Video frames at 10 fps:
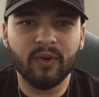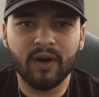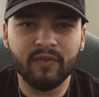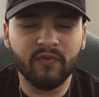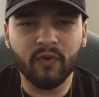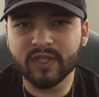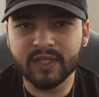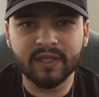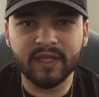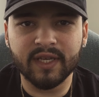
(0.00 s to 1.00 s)

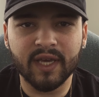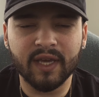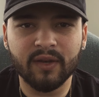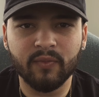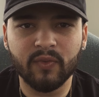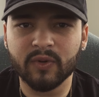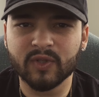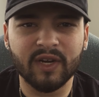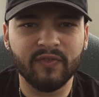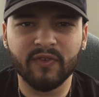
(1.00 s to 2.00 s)
unfortunately. And we were
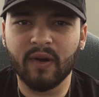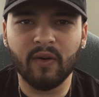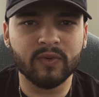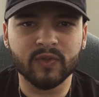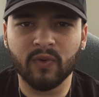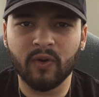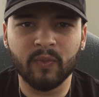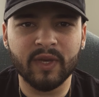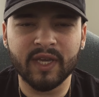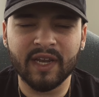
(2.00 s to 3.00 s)
trying to figure out what was wrong with
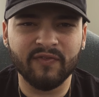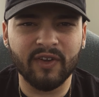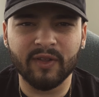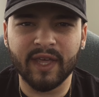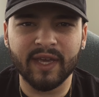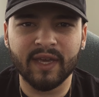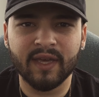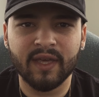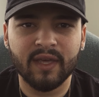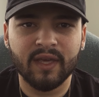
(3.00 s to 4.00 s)
me, and I felt
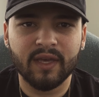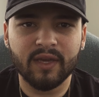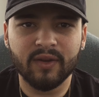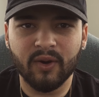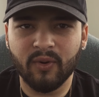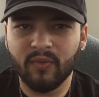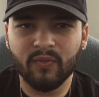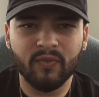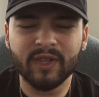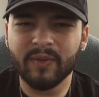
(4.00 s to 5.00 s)
like,
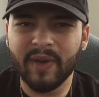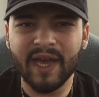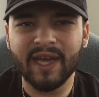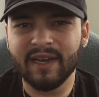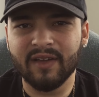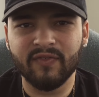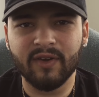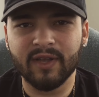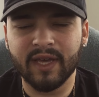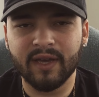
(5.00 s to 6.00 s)
really bad. And I
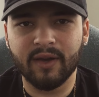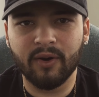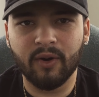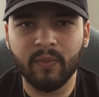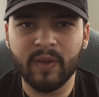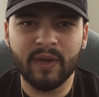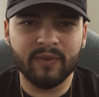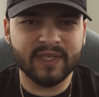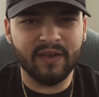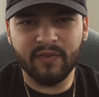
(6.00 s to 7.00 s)
felt like maybe I
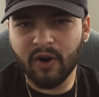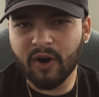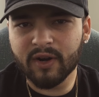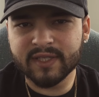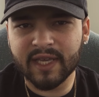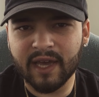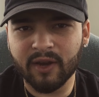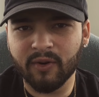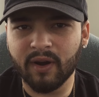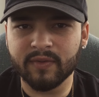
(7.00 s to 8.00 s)
was having a heart
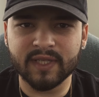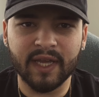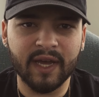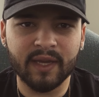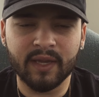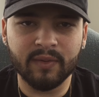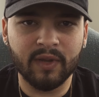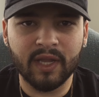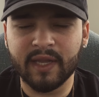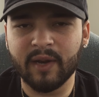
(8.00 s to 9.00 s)
attack or I was dying. And
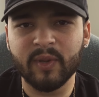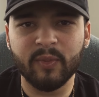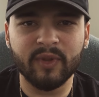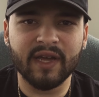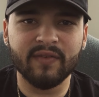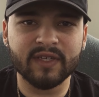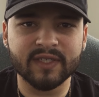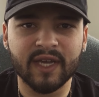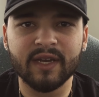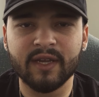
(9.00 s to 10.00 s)
a lot of people that have
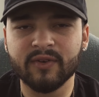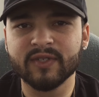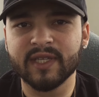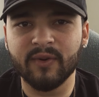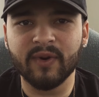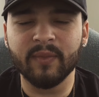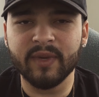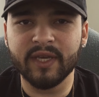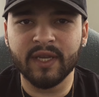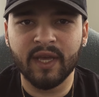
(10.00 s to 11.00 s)
anxiety understand what I
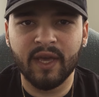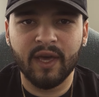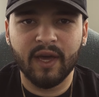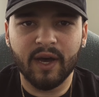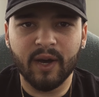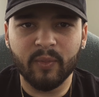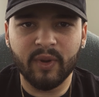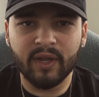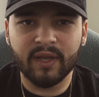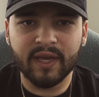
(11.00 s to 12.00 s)
mean.
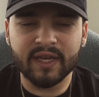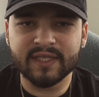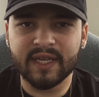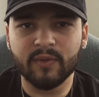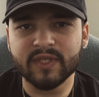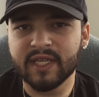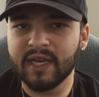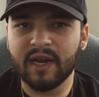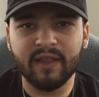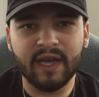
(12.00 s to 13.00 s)
But like I said, I was in
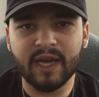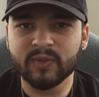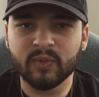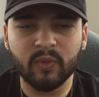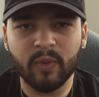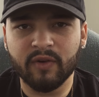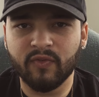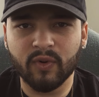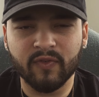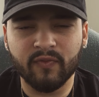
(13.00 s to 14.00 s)
and out of the hospital about
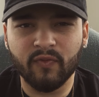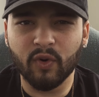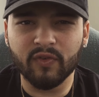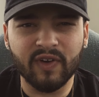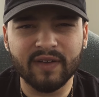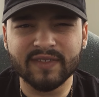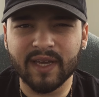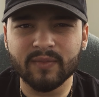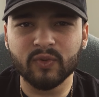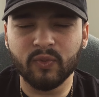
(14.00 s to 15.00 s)
four or five
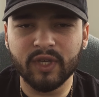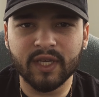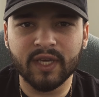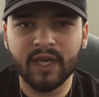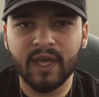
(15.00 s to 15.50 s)
times a week.